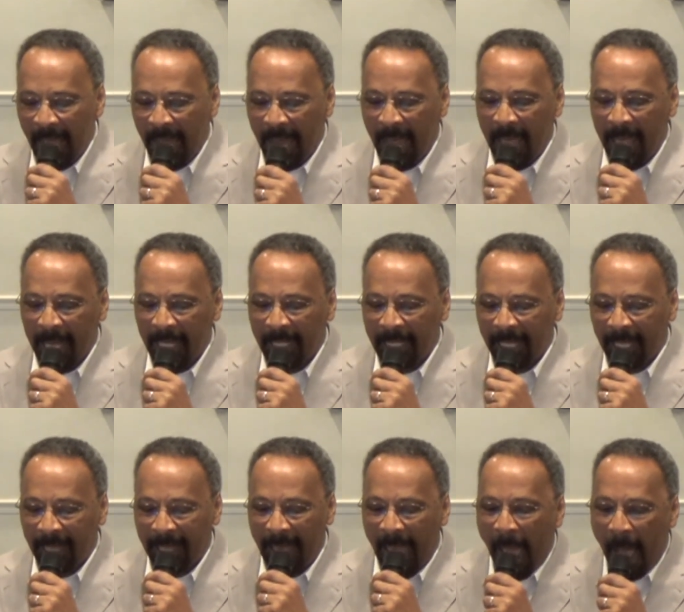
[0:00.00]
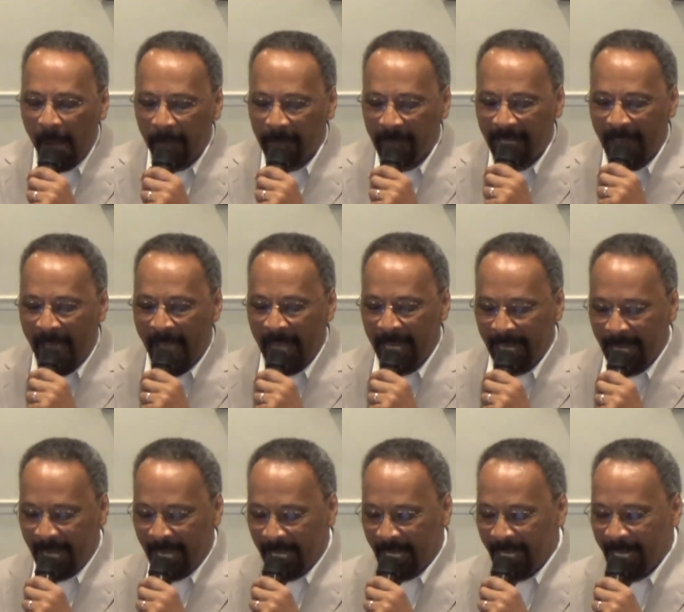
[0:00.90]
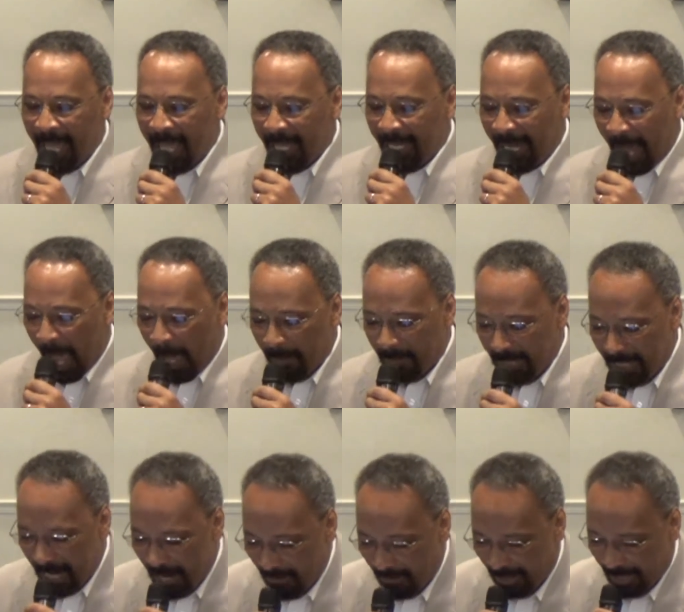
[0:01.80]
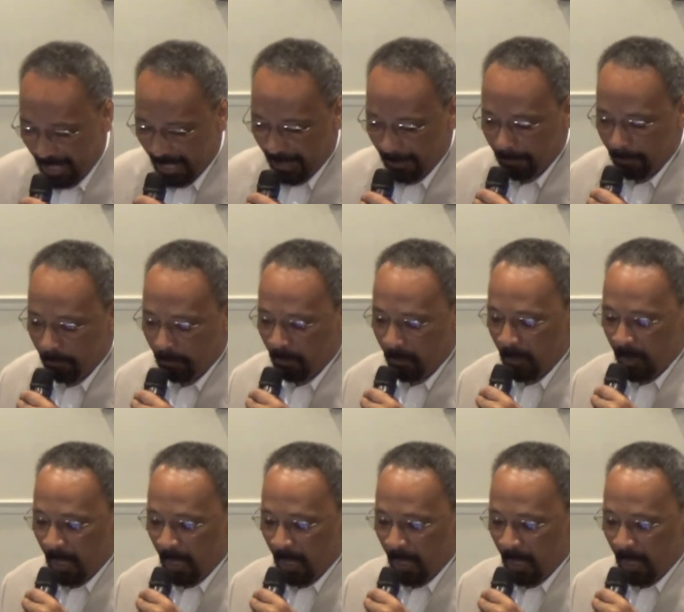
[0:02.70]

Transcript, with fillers: in collapse and in captivity.